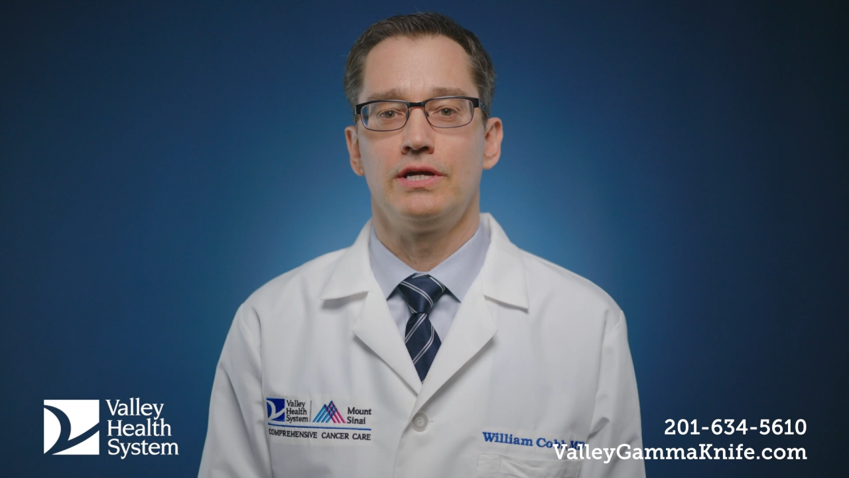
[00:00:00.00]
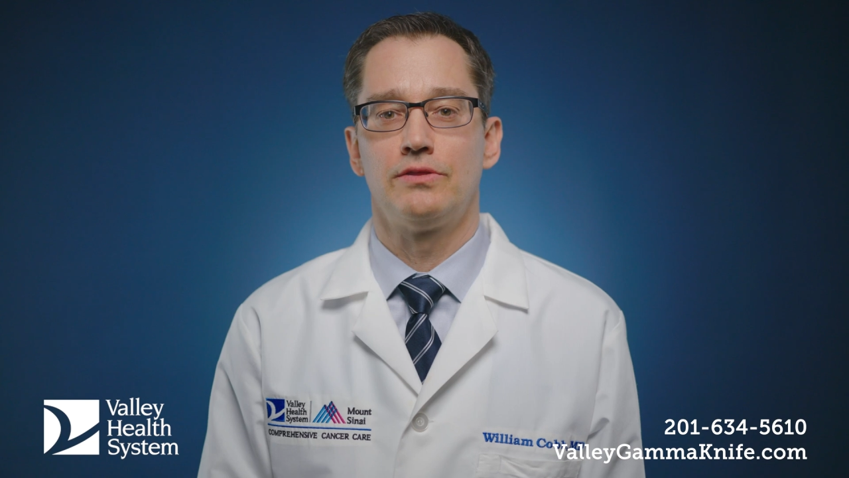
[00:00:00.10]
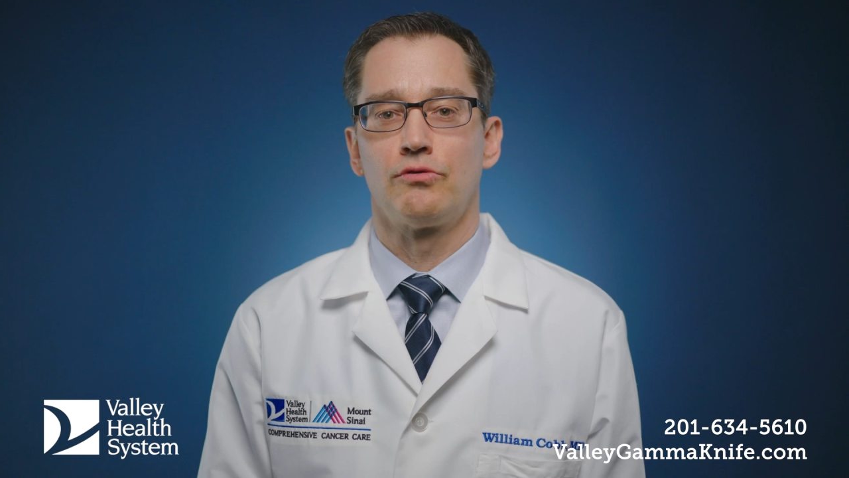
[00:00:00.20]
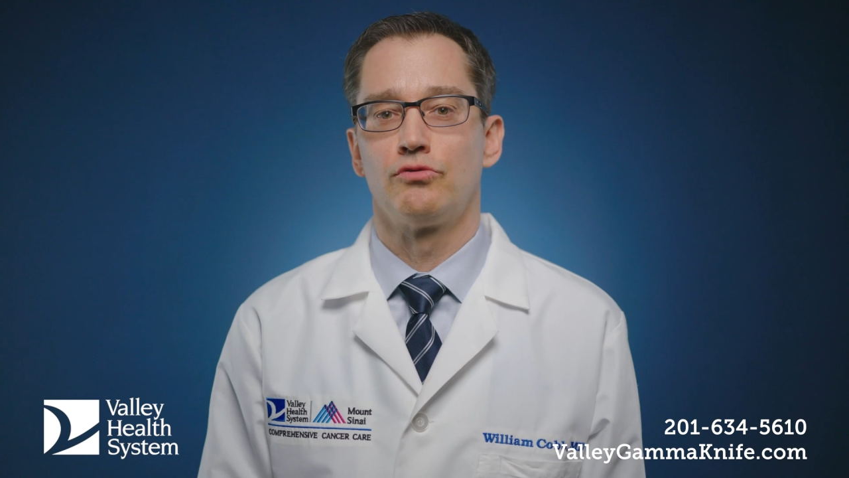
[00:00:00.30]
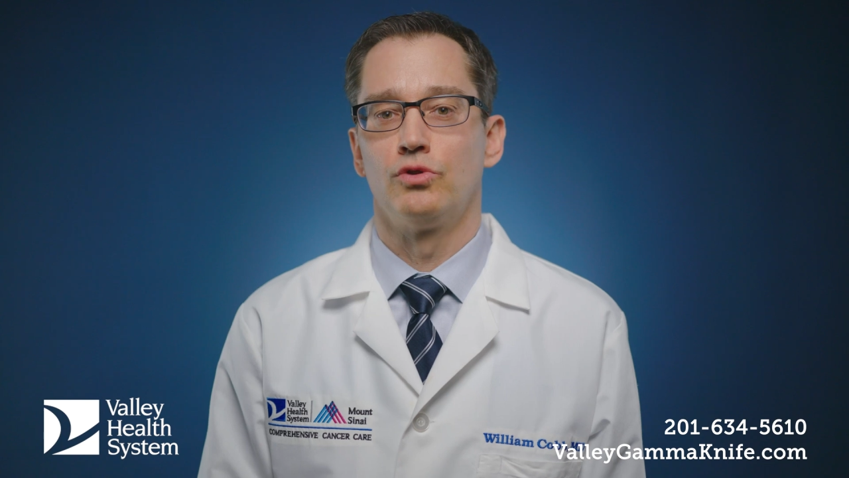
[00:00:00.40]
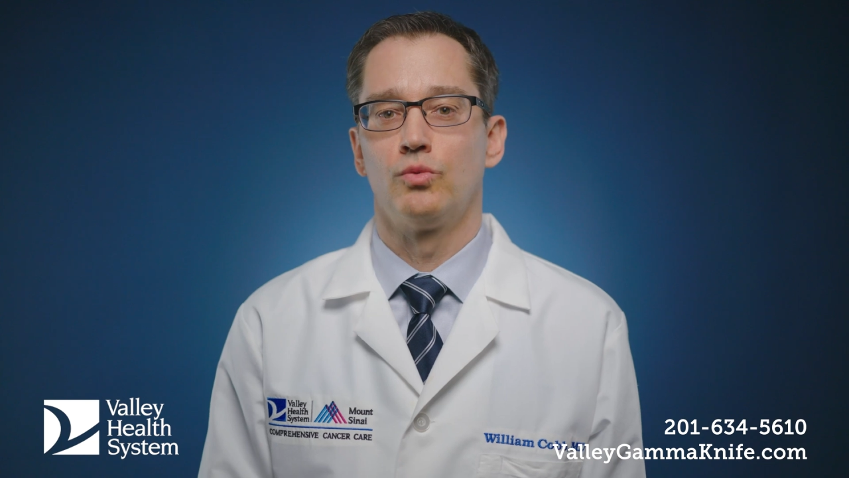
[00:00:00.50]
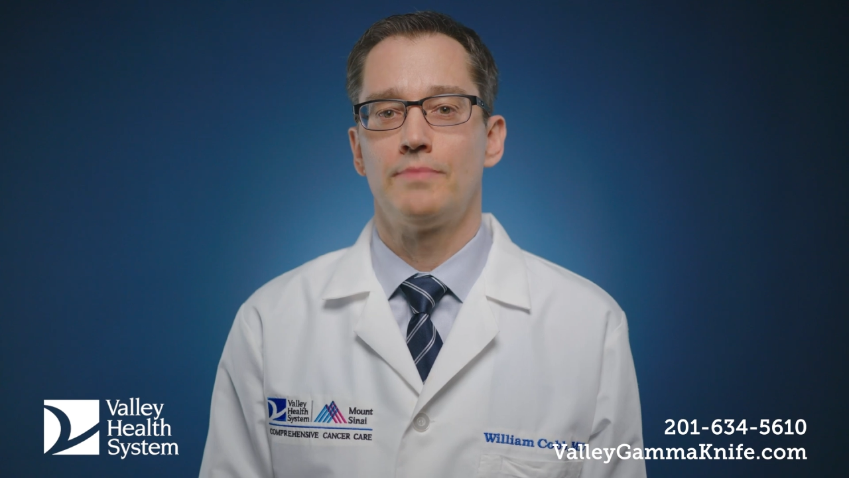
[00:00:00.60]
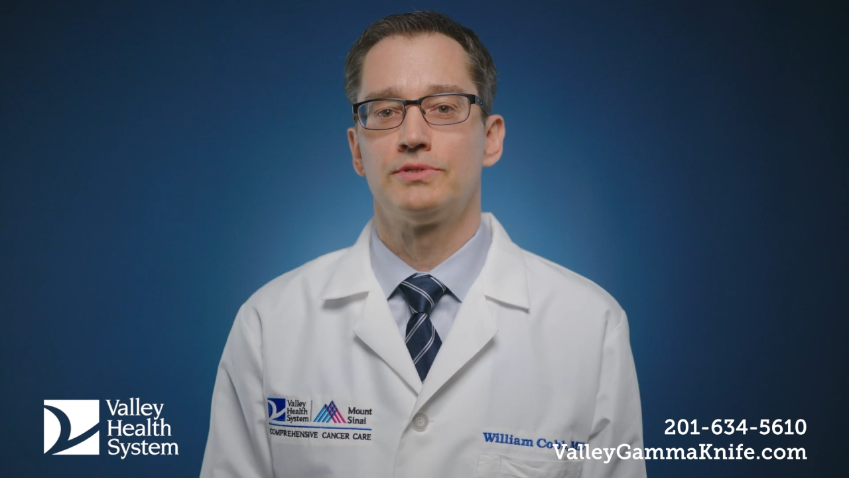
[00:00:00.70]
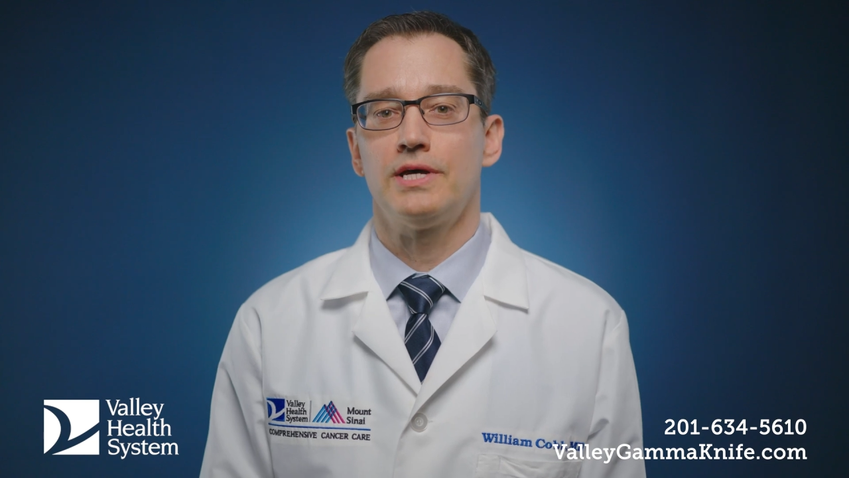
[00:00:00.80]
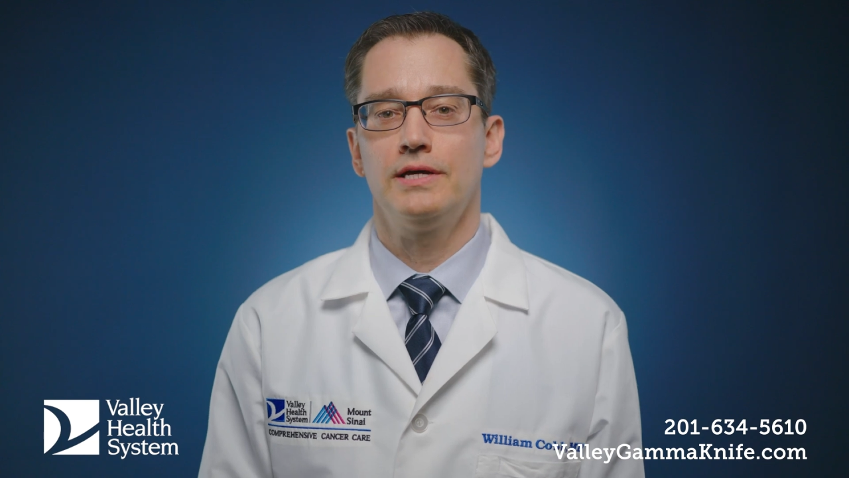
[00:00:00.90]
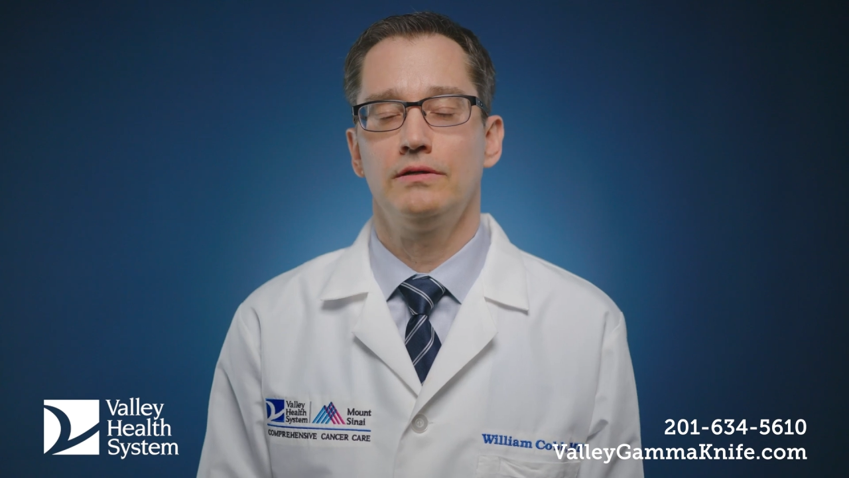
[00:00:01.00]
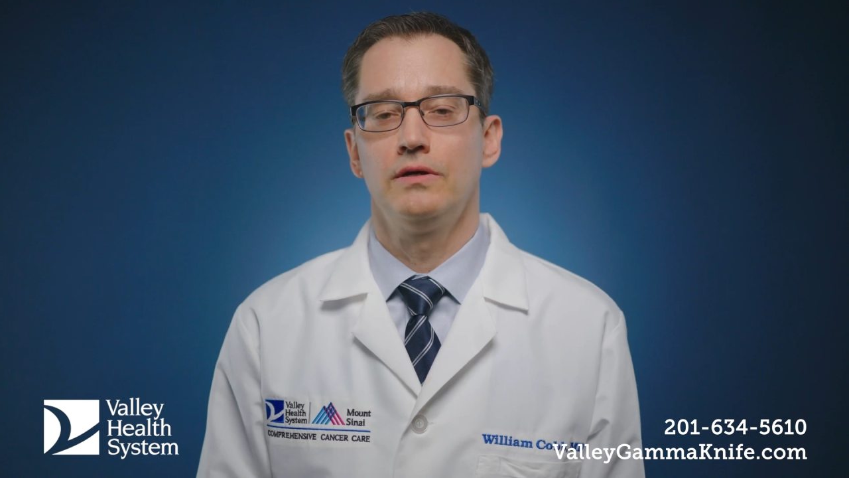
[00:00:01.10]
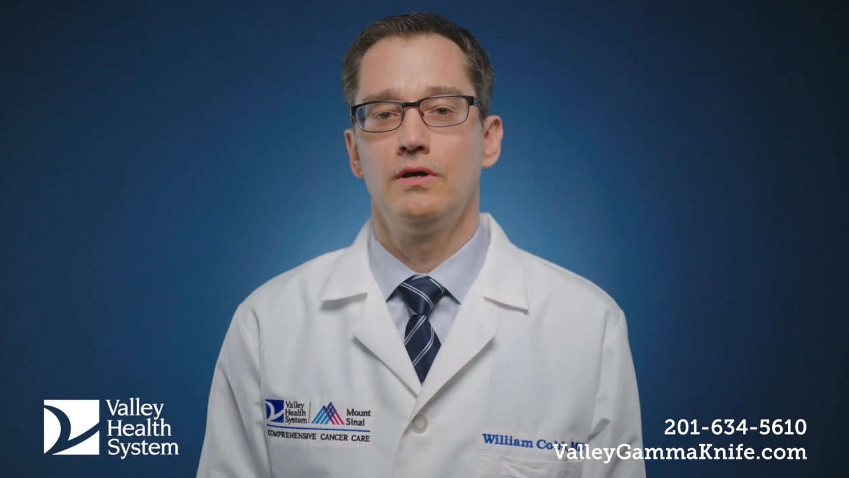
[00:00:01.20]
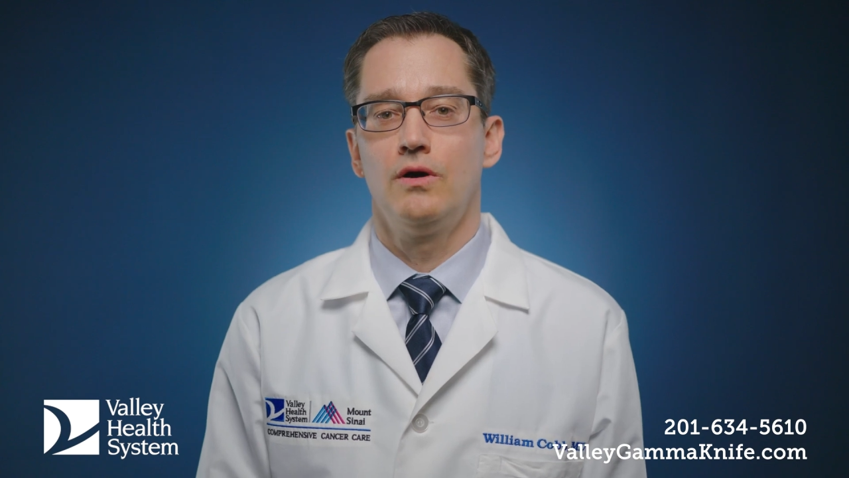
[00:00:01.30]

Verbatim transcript: either through the website